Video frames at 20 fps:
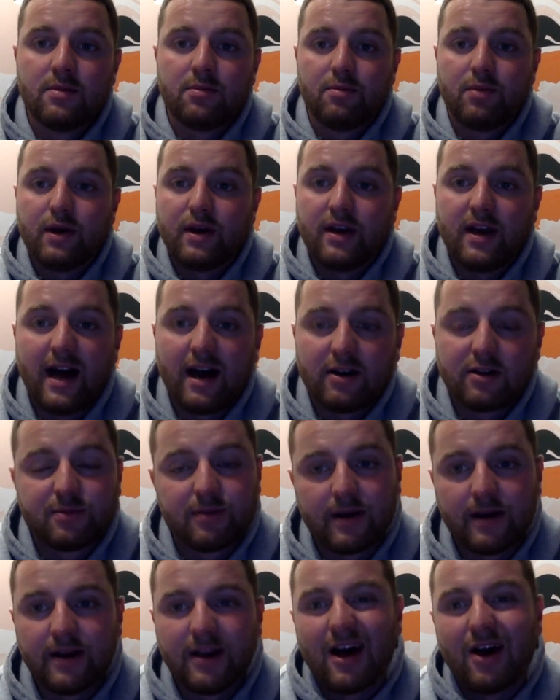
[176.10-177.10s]
bit of nous,
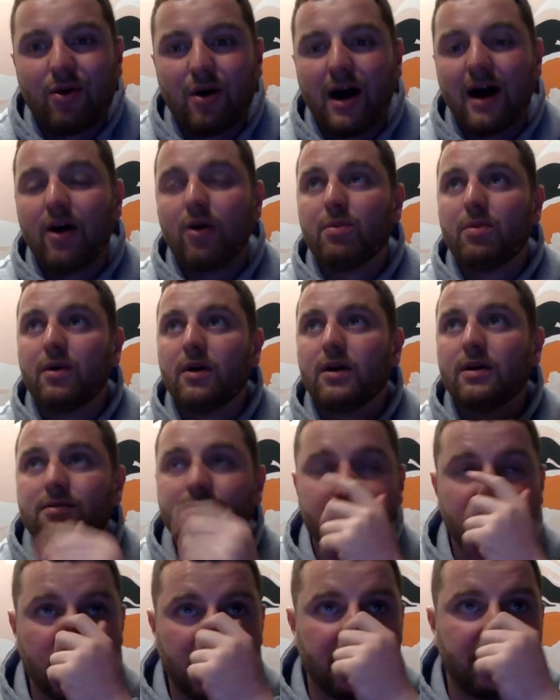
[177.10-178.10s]
bit of know-how, but
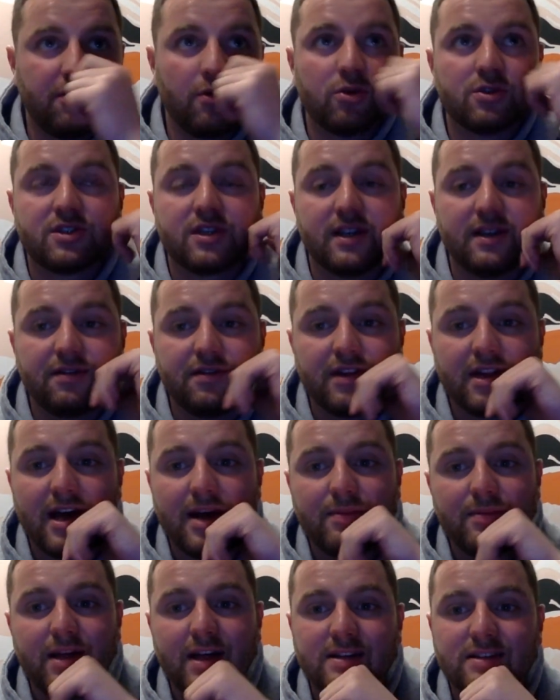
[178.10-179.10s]
unfortunately for
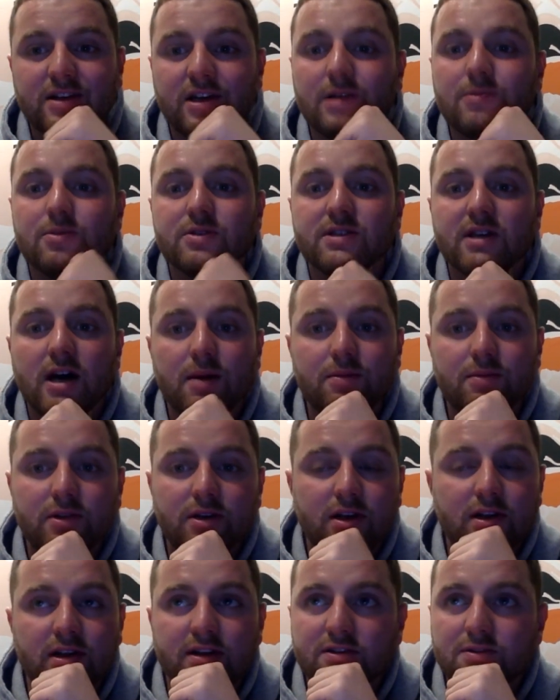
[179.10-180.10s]
them, their time was up.
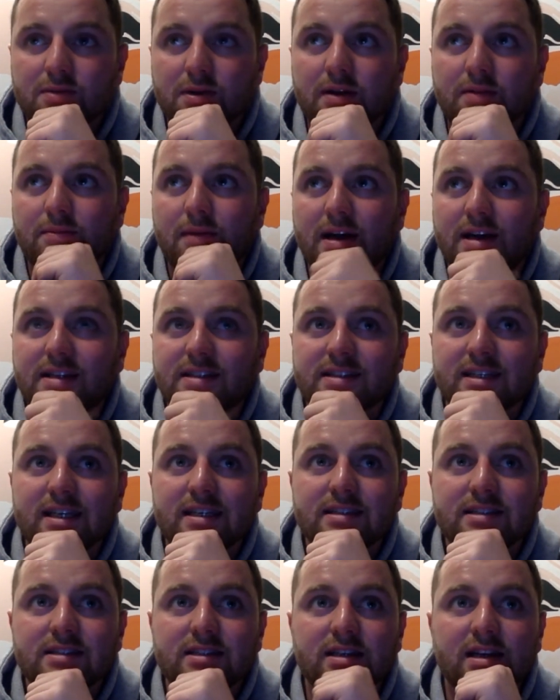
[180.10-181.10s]
You know they spent many
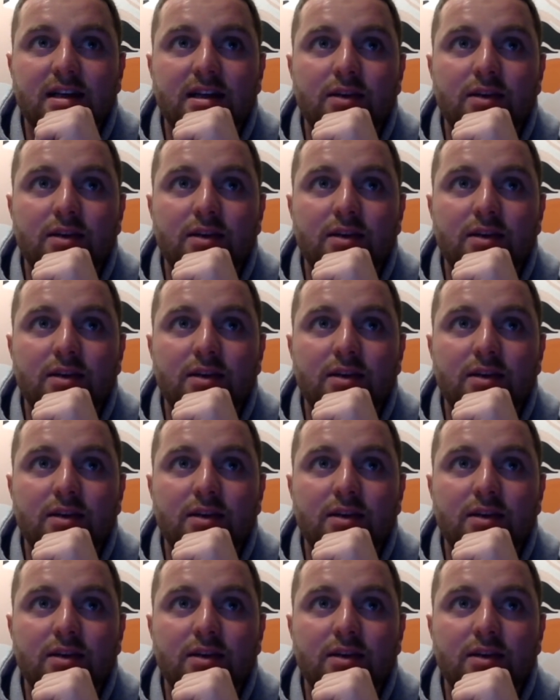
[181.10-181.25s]
seasons in